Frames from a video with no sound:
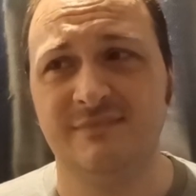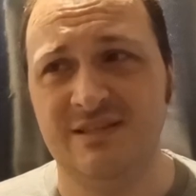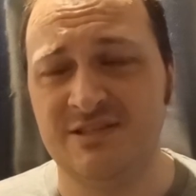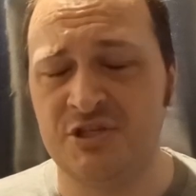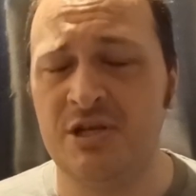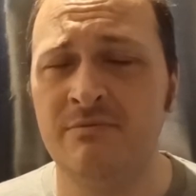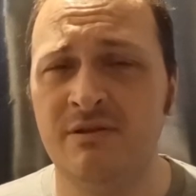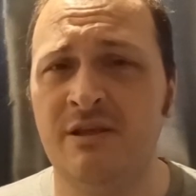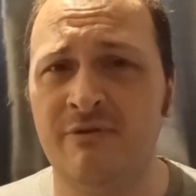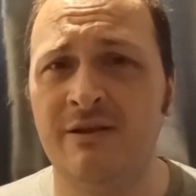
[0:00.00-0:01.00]
It's a shame
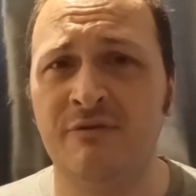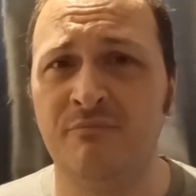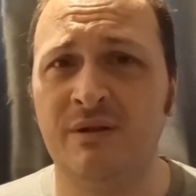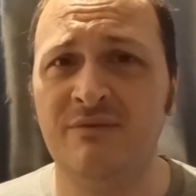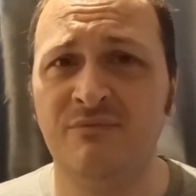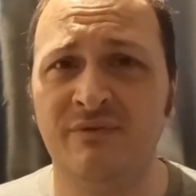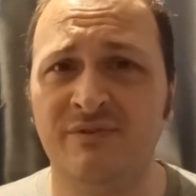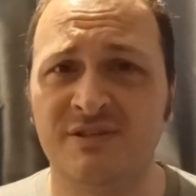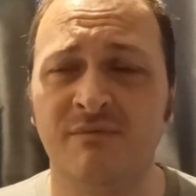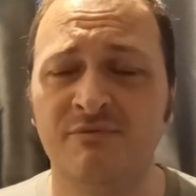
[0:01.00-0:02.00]
that they're incomplete with
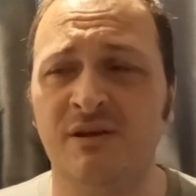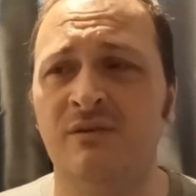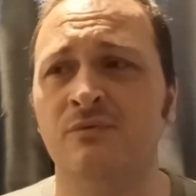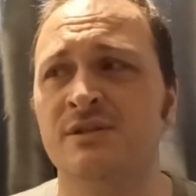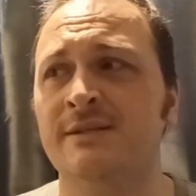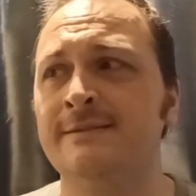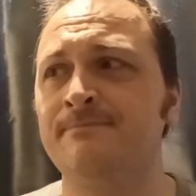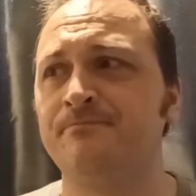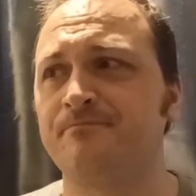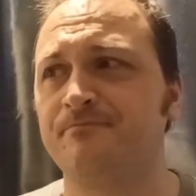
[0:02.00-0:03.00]
the subtitles,
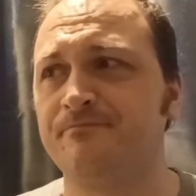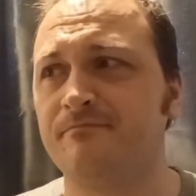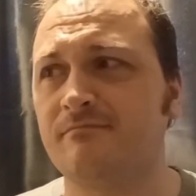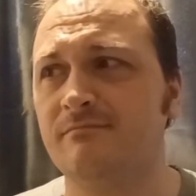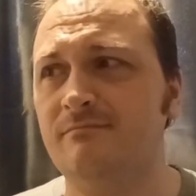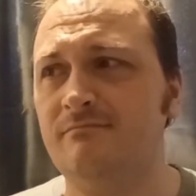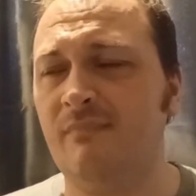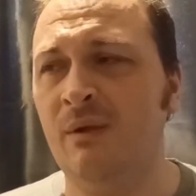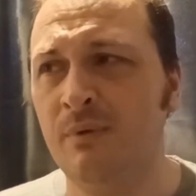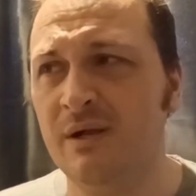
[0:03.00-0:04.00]

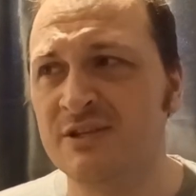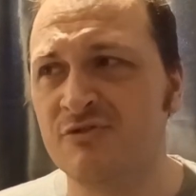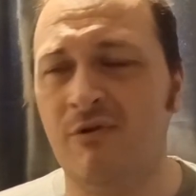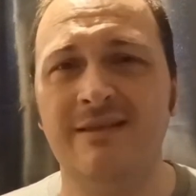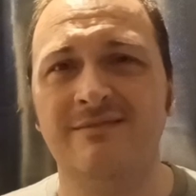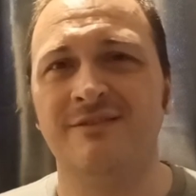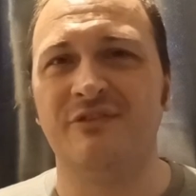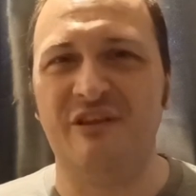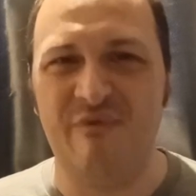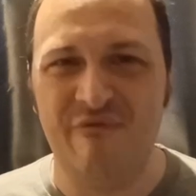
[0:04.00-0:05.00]
but it's great that
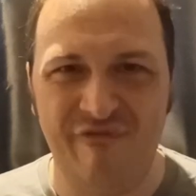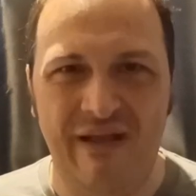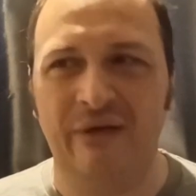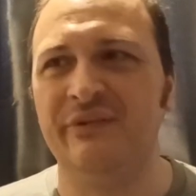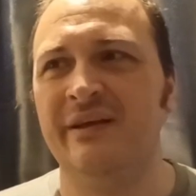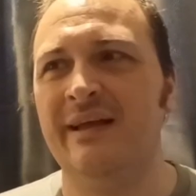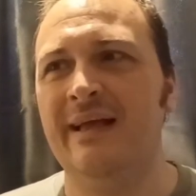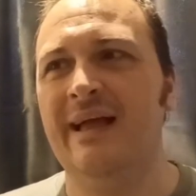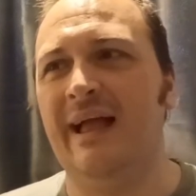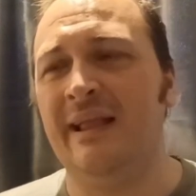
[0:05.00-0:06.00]
they've been found
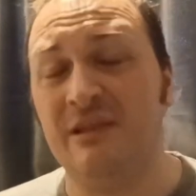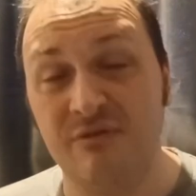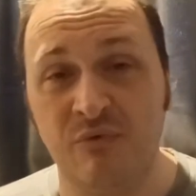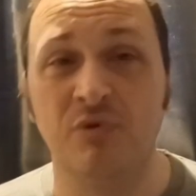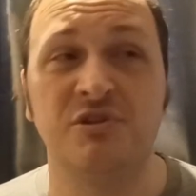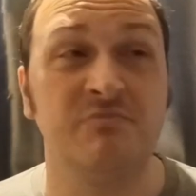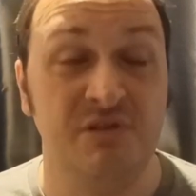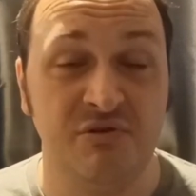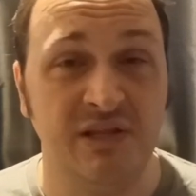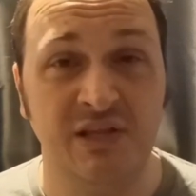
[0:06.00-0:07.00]
and you can watch them
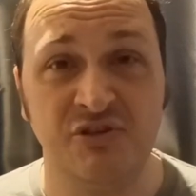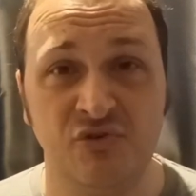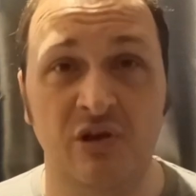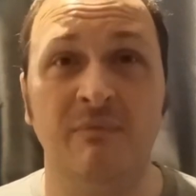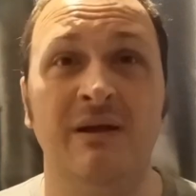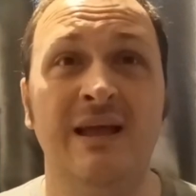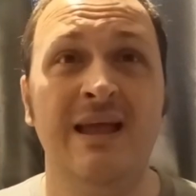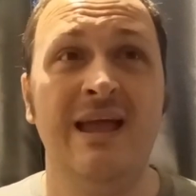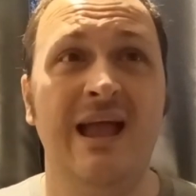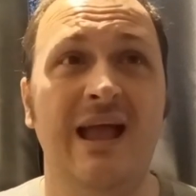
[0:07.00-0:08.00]
and you can enjoy them
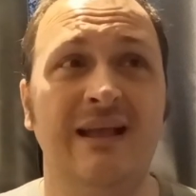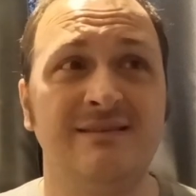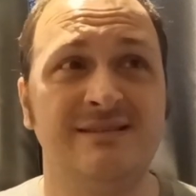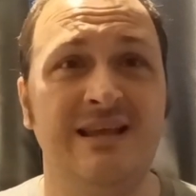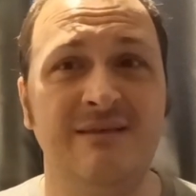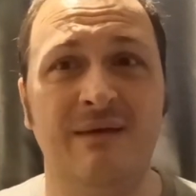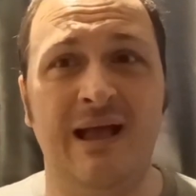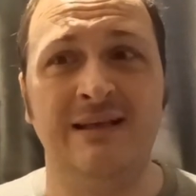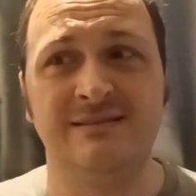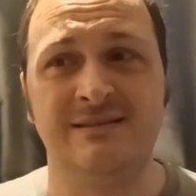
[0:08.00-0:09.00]
and see them
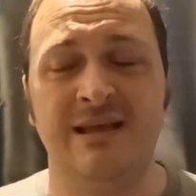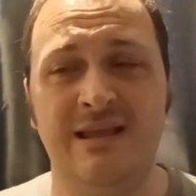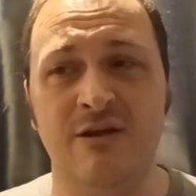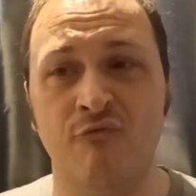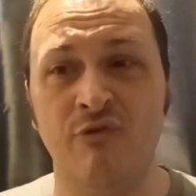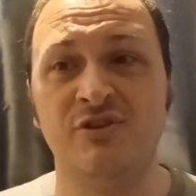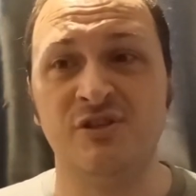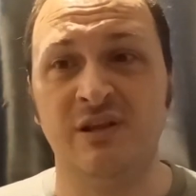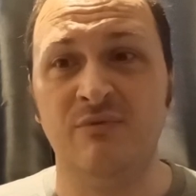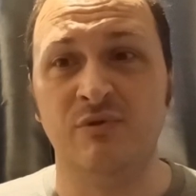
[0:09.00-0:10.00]
as they
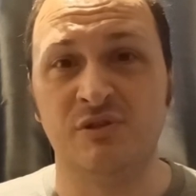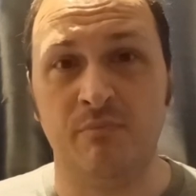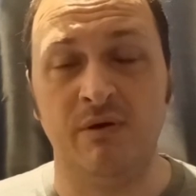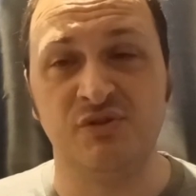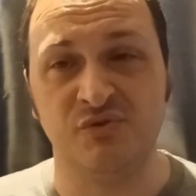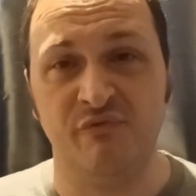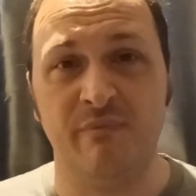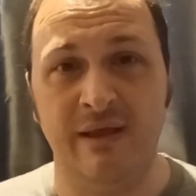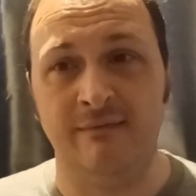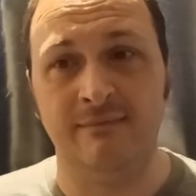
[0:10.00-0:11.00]
originally were supposed to have
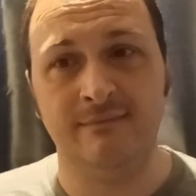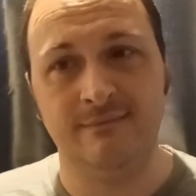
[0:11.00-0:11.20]
been